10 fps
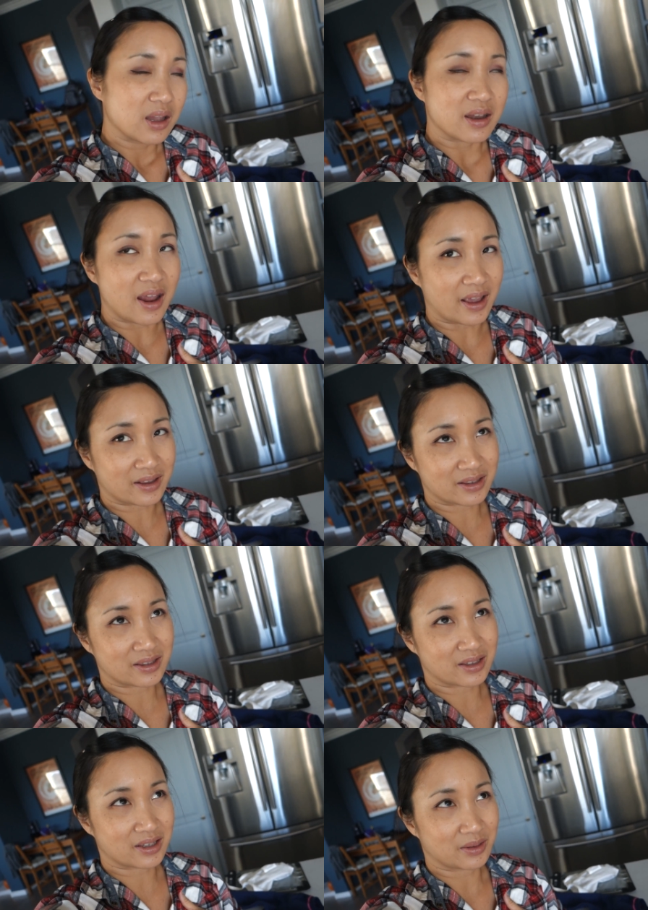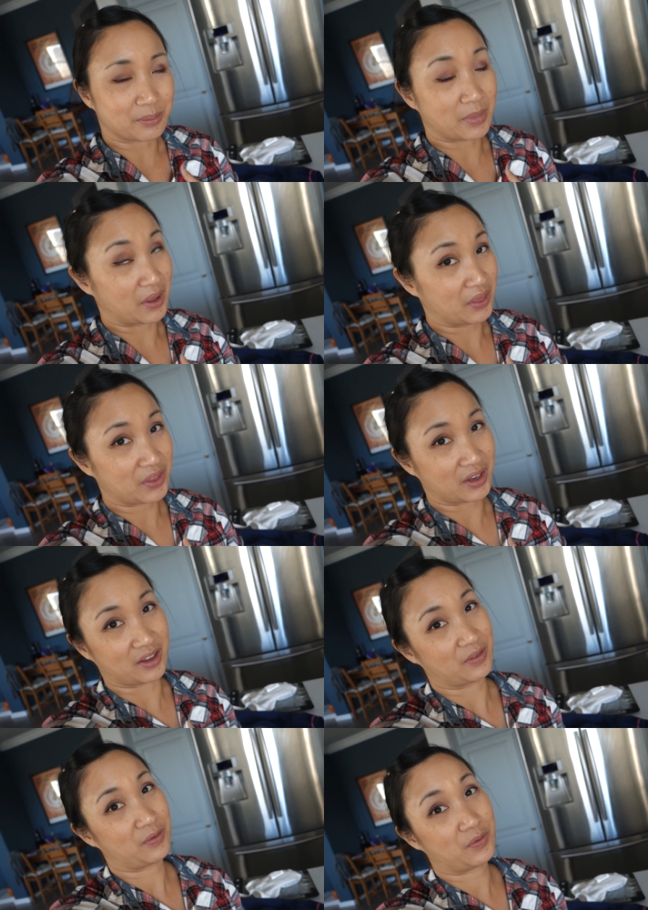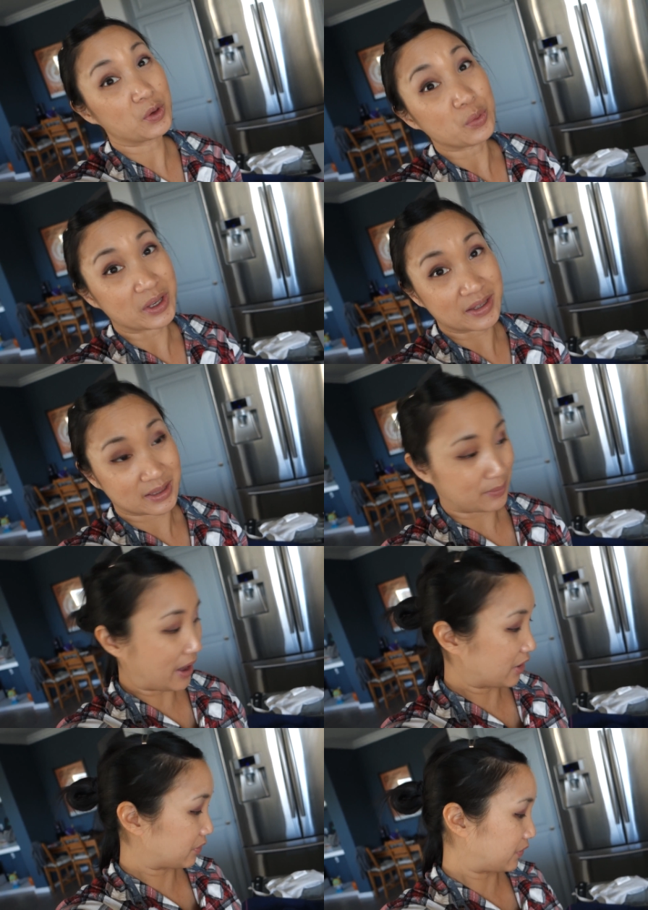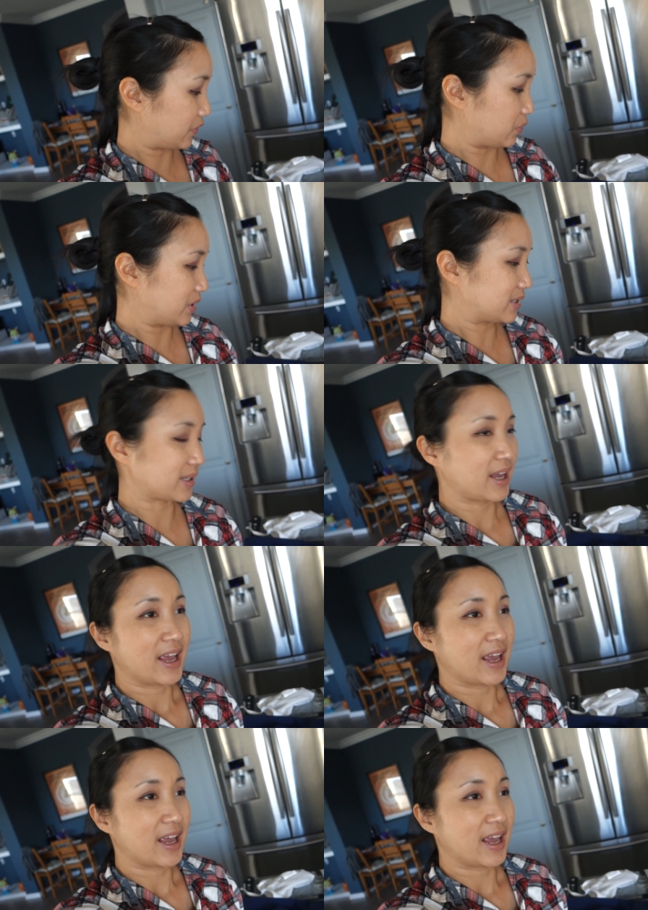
next month in a few weeks matter of a few weeks